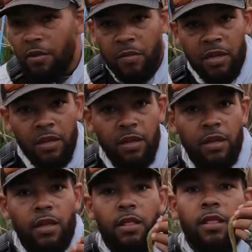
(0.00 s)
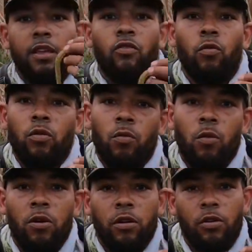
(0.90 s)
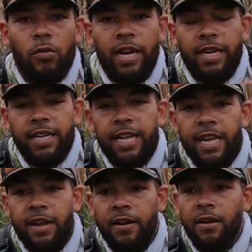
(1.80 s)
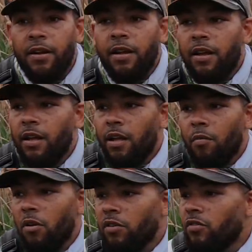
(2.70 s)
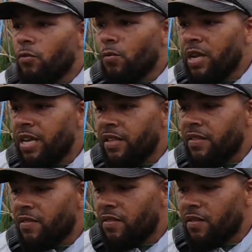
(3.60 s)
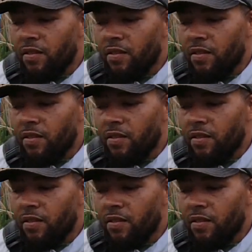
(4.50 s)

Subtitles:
me? This would work great in here, amongst the reeds,